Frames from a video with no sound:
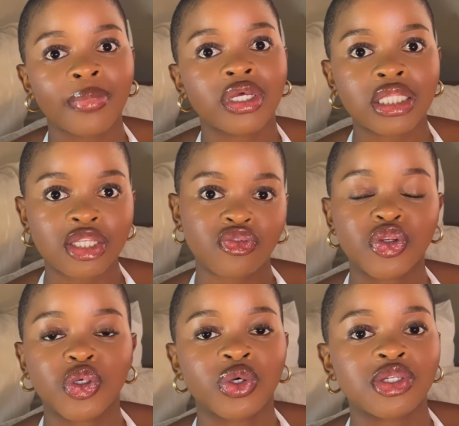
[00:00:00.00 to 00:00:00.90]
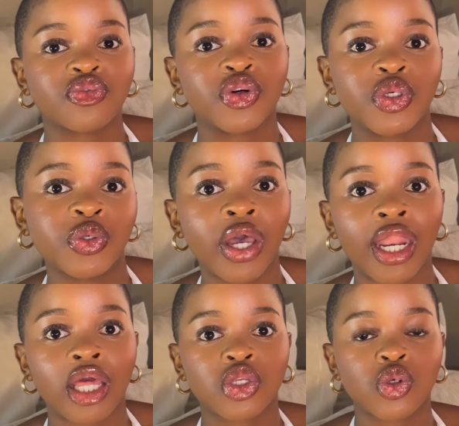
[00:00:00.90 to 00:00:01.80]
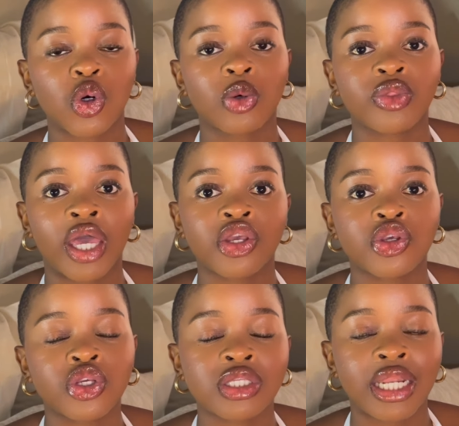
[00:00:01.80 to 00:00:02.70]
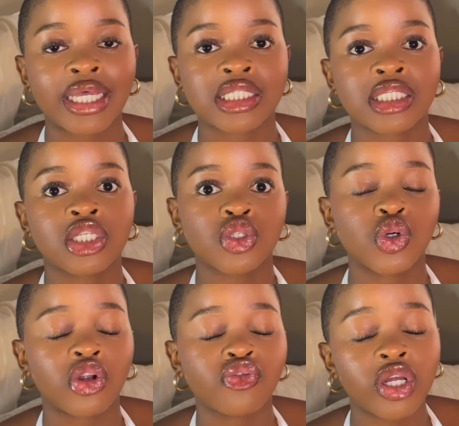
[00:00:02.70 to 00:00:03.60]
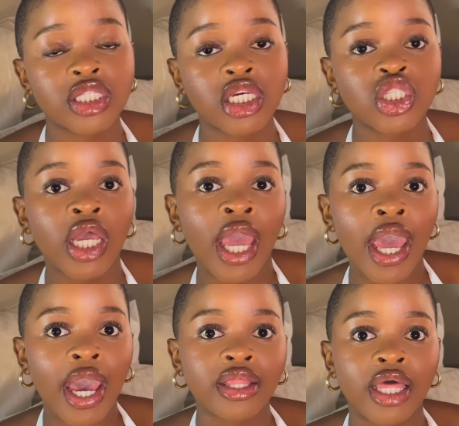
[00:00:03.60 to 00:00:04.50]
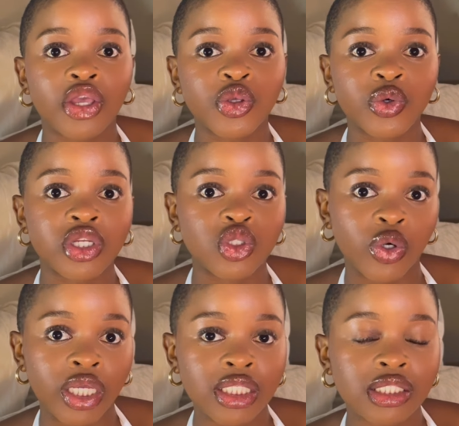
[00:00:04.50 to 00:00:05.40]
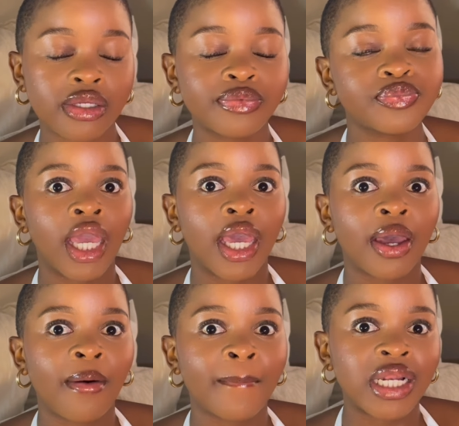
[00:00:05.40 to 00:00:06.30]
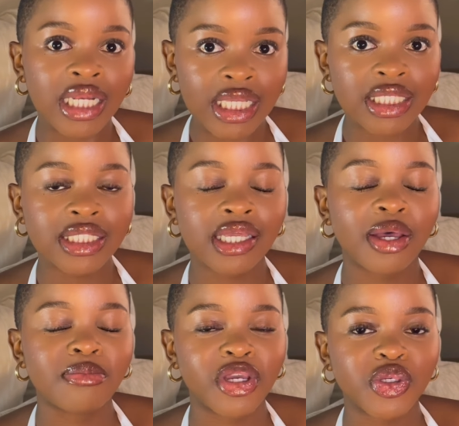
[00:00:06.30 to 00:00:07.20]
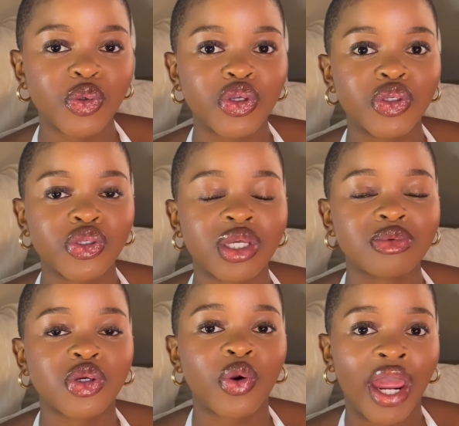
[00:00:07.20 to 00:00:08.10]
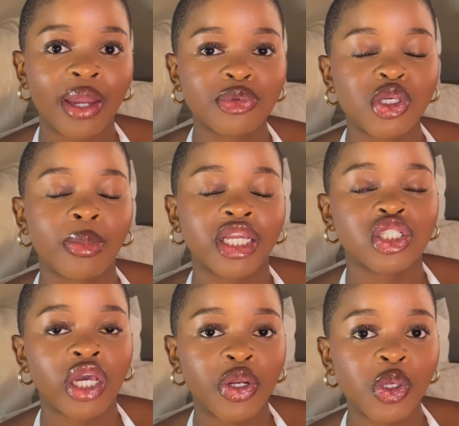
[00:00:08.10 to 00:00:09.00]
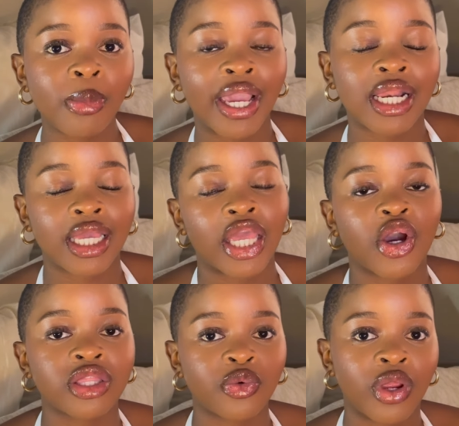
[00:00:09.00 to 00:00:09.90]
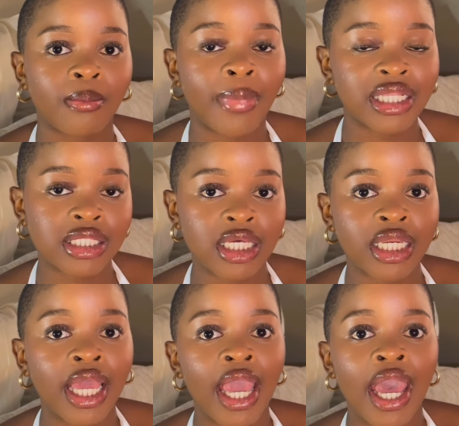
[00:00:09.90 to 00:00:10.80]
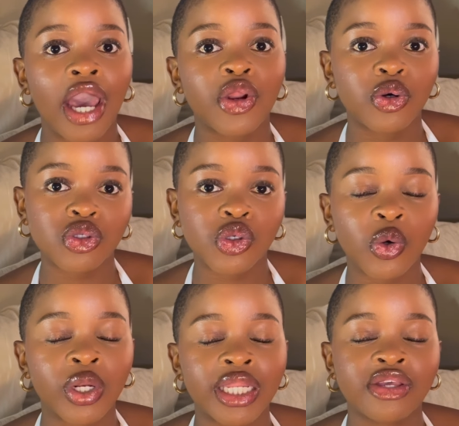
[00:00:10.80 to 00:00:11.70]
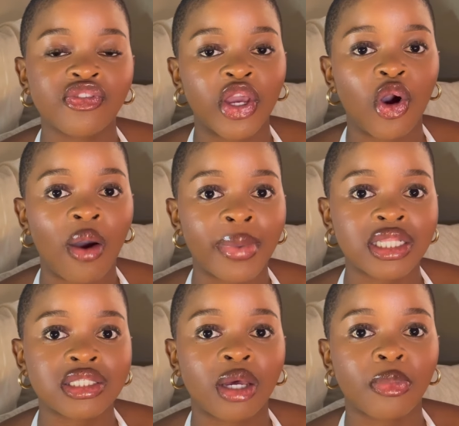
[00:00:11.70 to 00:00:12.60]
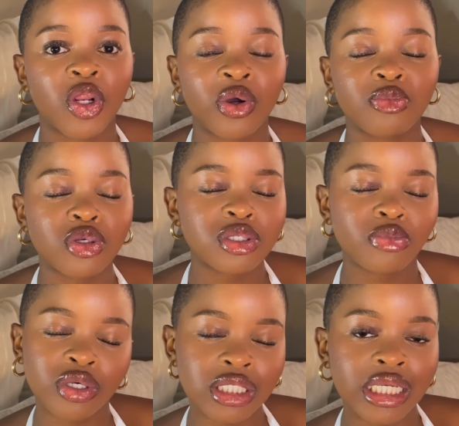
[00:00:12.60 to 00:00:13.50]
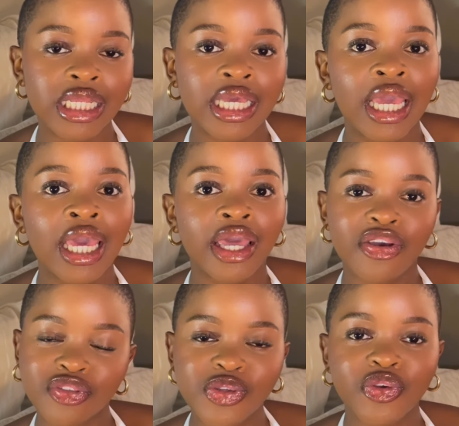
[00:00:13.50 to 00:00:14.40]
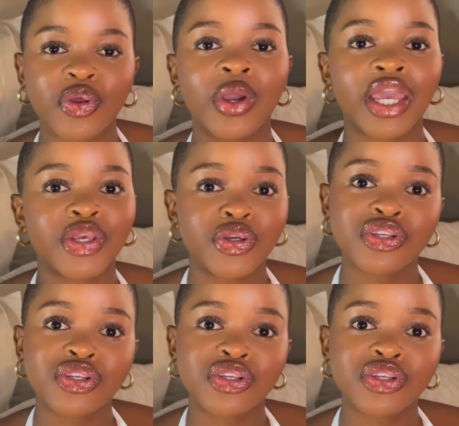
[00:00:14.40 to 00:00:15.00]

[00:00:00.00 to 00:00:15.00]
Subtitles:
this video is for you, and I do hope that you utilize it to your advantage and that you enjoy it. Please make sure you do subscribe to my channel by clicking on the red button, and also leave a comment down below, and most importantly, give this video a huge